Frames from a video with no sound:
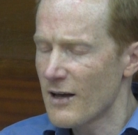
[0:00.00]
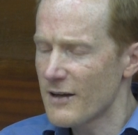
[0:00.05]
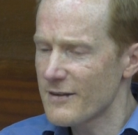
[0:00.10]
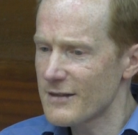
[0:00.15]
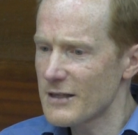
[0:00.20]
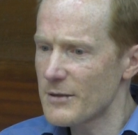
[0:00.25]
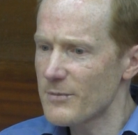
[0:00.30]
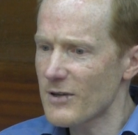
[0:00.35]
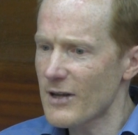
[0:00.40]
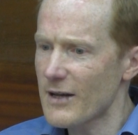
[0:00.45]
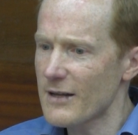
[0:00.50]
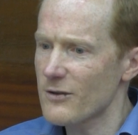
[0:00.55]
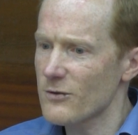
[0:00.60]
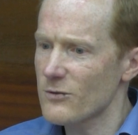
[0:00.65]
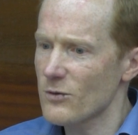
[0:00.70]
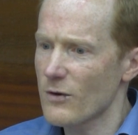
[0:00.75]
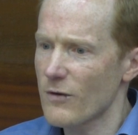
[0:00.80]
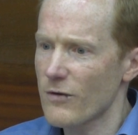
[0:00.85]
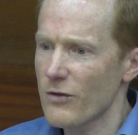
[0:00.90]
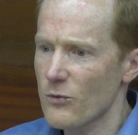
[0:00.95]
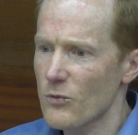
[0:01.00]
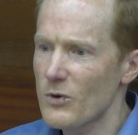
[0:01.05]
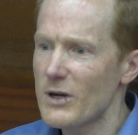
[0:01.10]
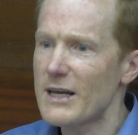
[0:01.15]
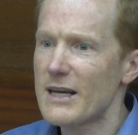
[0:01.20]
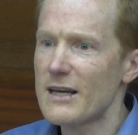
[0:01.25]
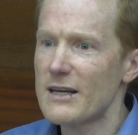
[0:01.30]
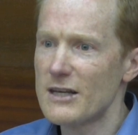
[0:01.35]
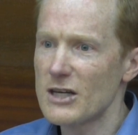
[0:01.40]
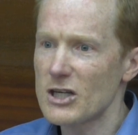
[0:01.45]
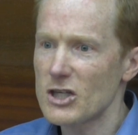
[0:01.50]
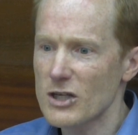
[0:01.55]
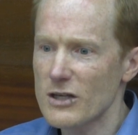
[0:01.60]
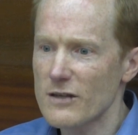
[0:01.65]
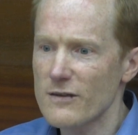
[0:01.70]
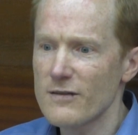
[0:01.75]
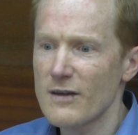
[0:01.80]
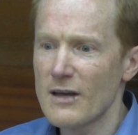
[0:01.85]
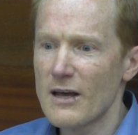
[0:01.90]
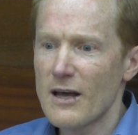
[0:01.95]
it seems like there's sort of three
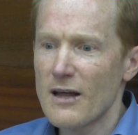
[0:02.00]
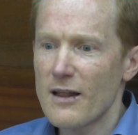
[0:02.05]
conditions